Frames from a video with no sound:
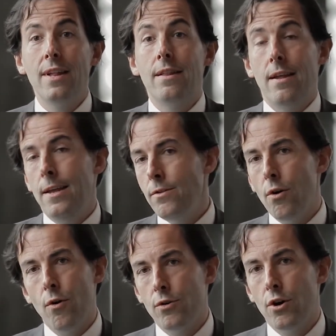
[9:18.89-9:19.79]
that in
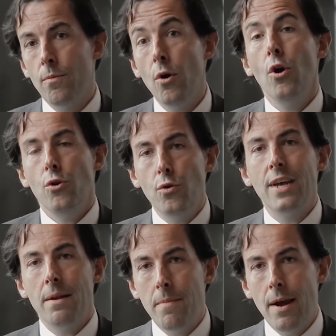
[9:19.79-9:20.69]
the long term you
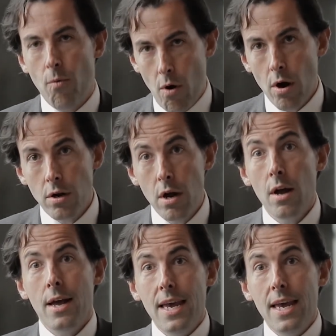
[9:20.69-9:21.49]
can make work